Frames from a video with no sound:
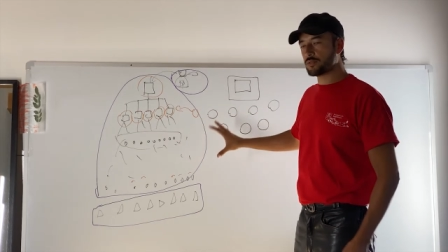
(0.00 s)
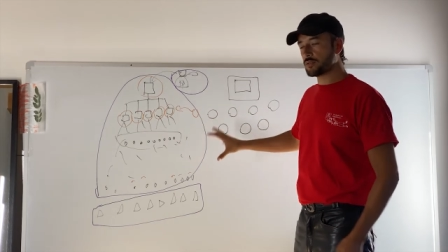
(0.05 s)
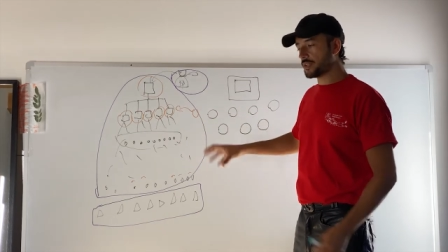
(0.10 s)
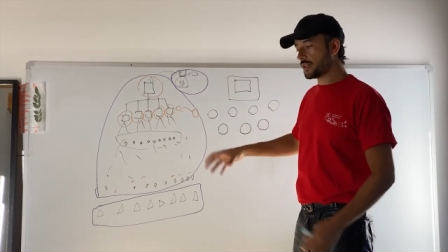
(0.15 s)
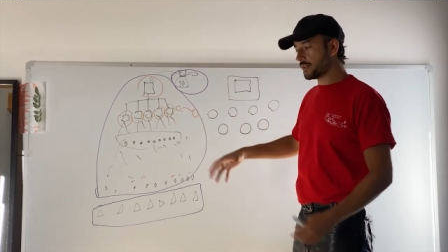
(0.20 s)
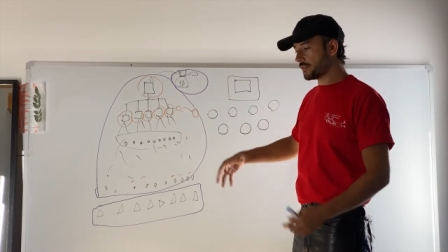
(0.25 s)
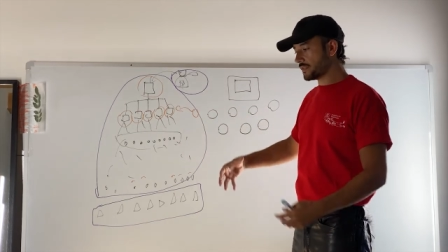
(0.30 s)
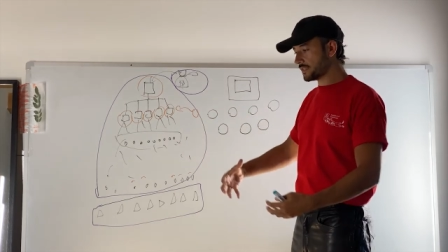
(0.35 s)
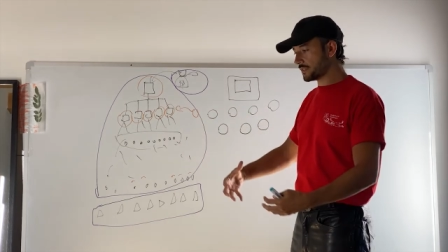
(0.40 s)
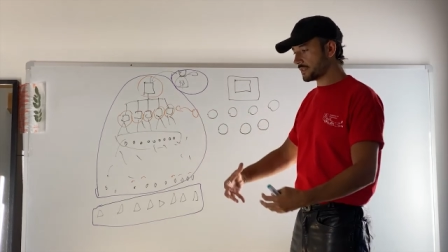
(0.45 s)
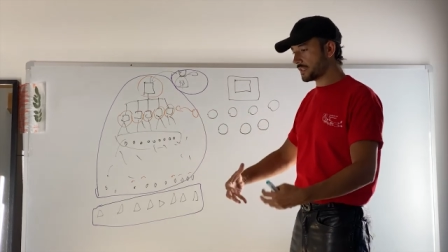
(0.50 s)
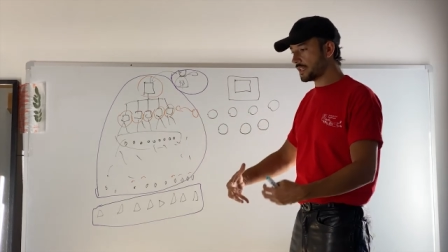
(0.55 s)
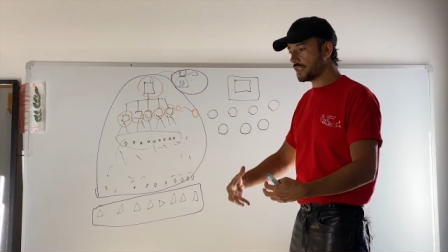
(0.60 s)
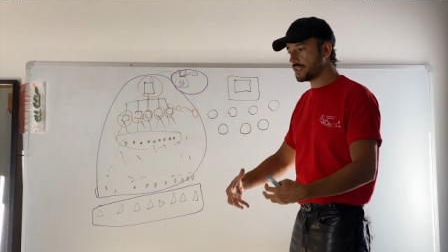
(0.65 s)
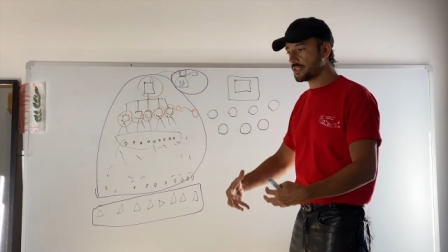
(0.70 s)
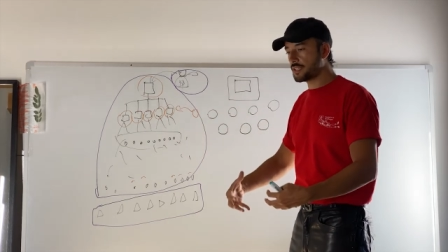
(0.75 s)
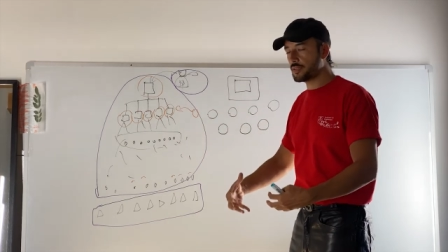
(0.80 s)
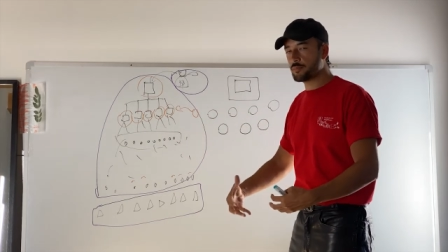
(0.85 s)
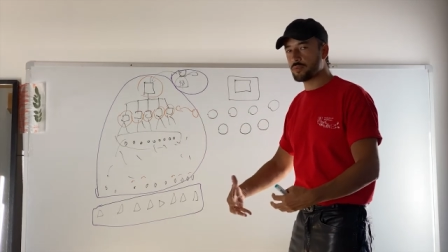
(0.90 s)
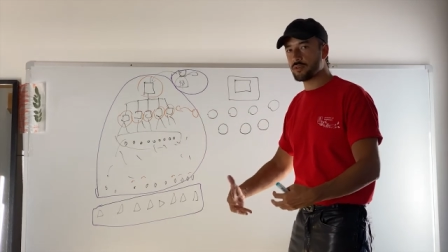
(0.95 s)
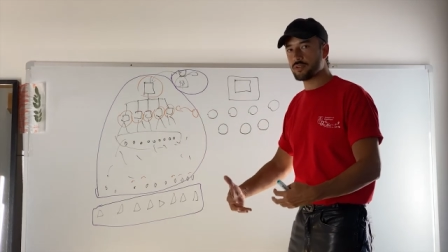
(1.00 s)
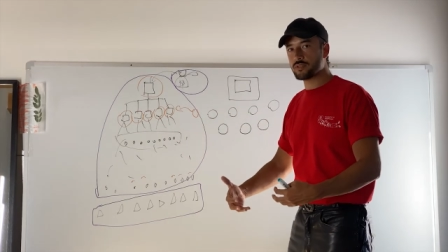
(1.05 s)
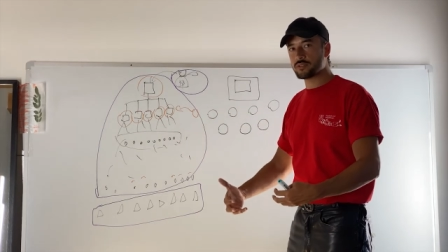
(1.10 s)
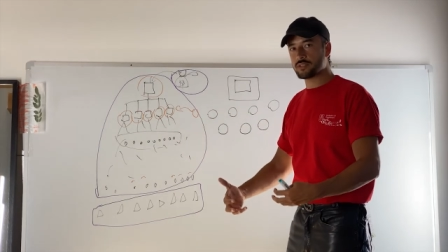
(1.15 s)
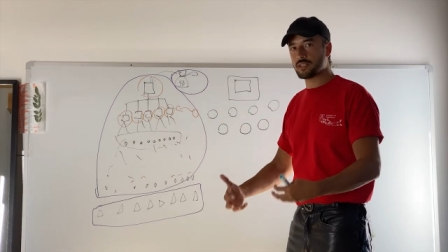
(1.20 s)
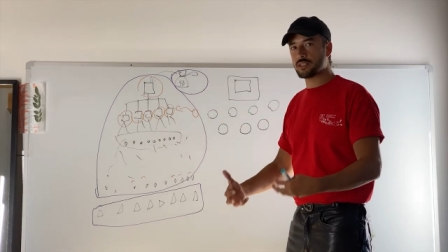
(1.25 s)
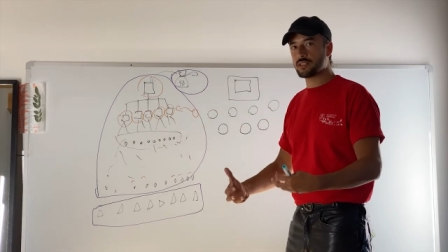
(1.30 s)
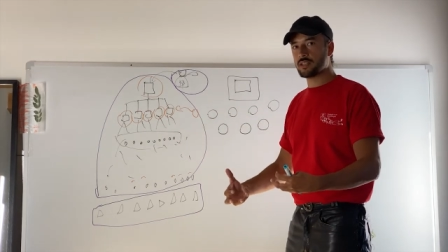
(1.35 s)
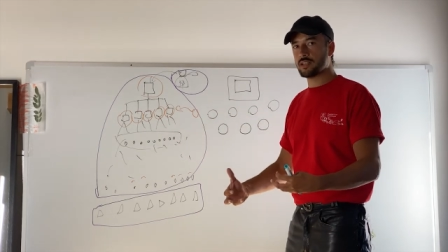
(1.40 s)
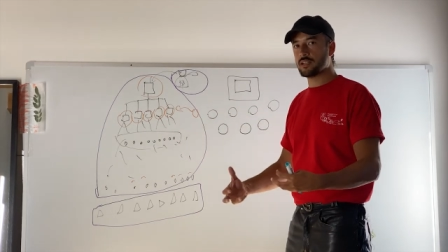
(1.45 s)
don't have these gatekeepers
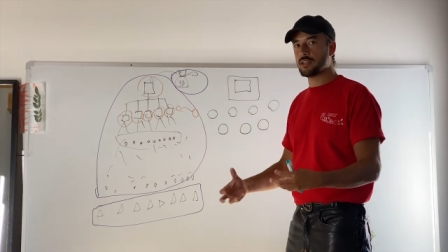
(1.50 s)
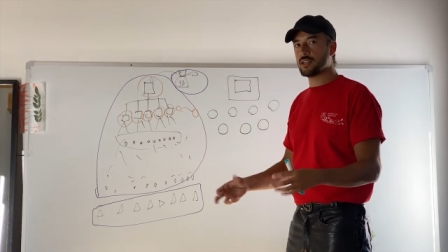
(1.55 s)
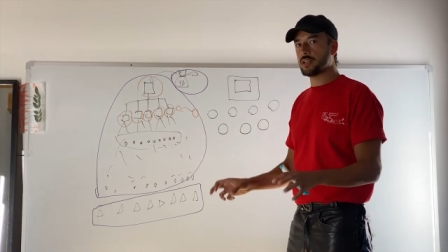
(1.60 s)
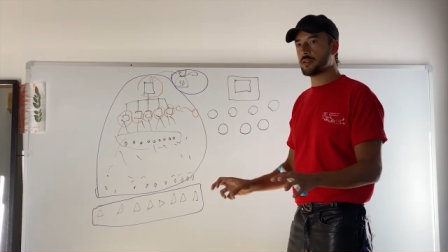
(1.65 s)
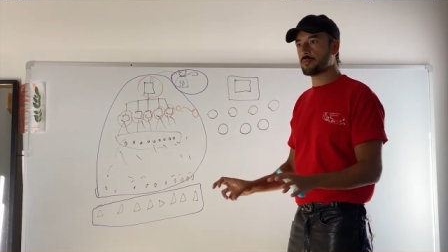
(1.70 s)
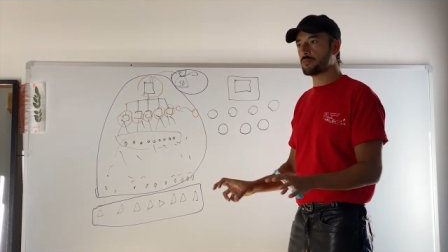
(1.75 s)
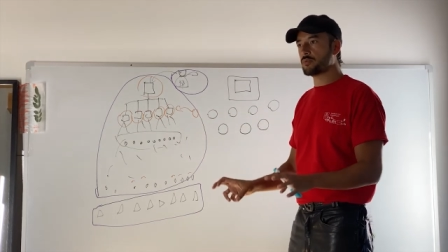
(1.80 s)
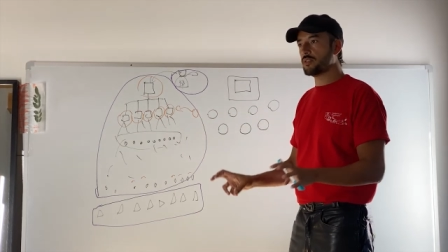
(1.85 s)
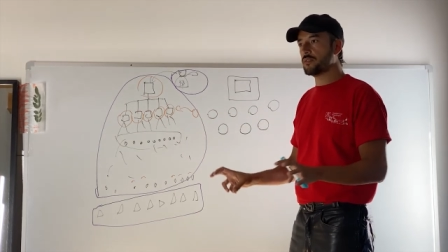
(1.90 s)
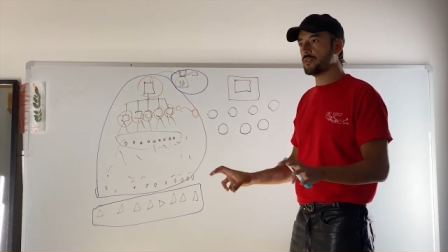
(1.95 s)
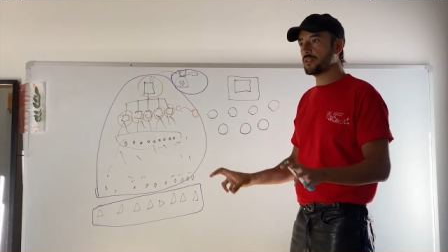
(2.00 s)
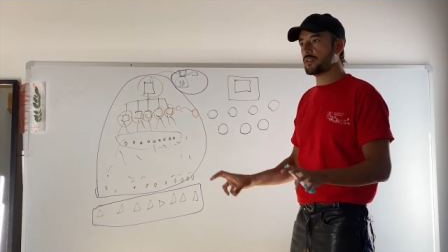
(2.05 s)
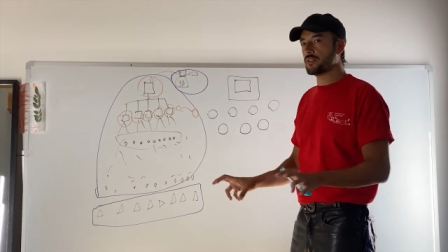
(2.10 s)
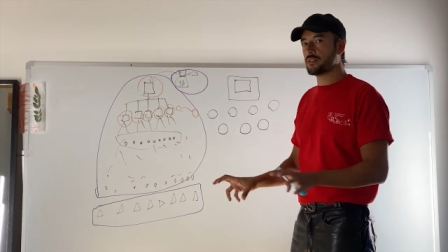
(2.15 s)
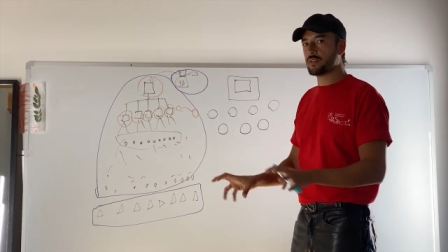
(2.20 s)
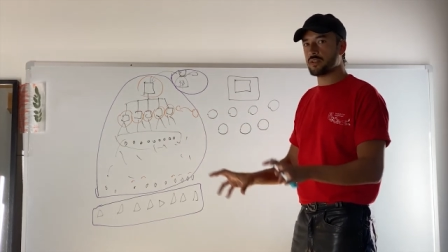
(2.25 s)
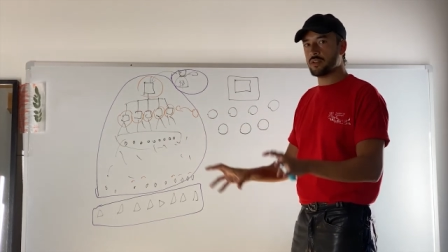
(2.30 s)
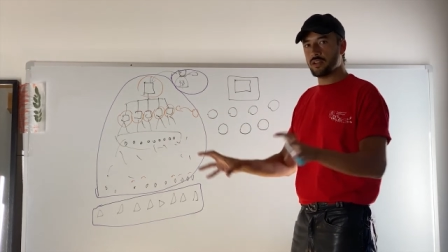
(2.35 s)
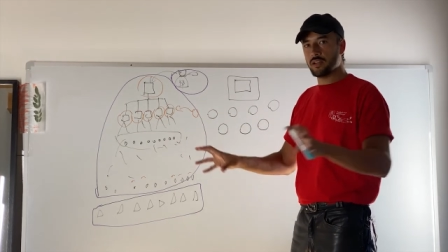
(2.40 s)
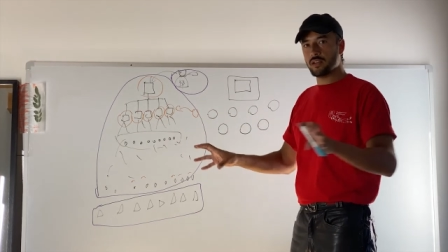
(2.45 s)
that can like prevent